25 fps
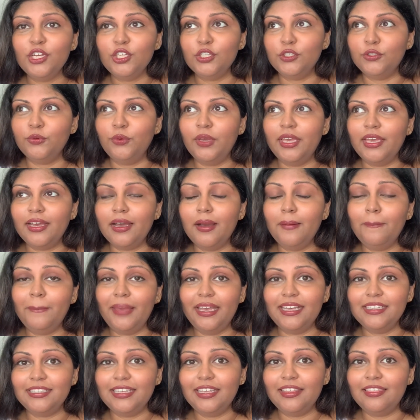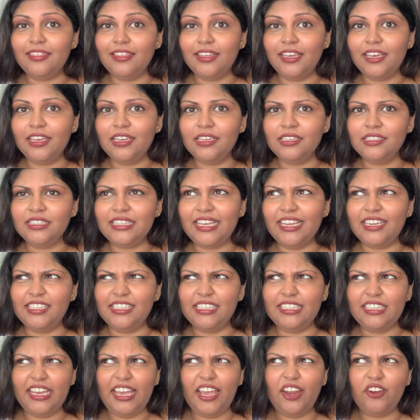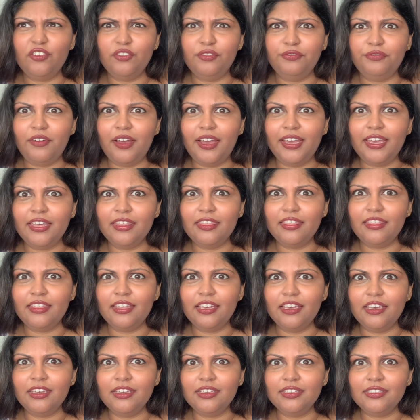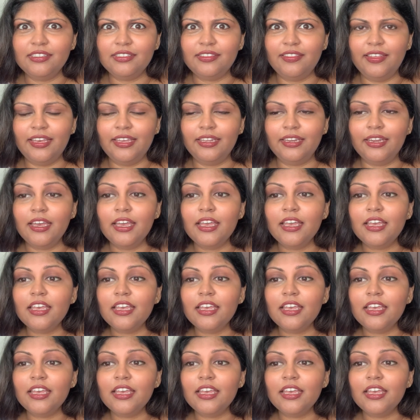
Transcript: doing amazing things and terrifying things, then